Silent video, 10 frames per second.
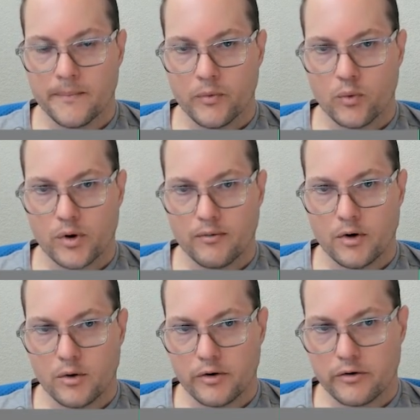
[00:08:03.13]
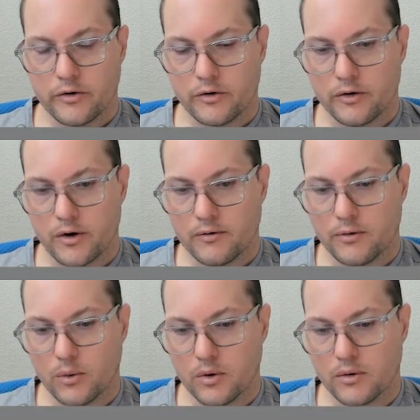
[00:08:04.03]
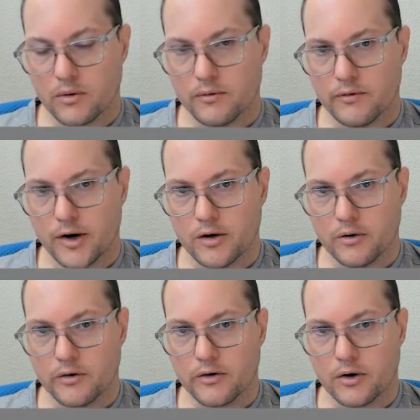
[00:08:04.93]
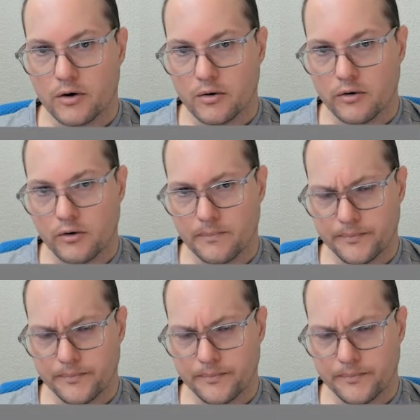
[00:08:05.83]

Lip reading: What I've noticed is that for vinyl stickers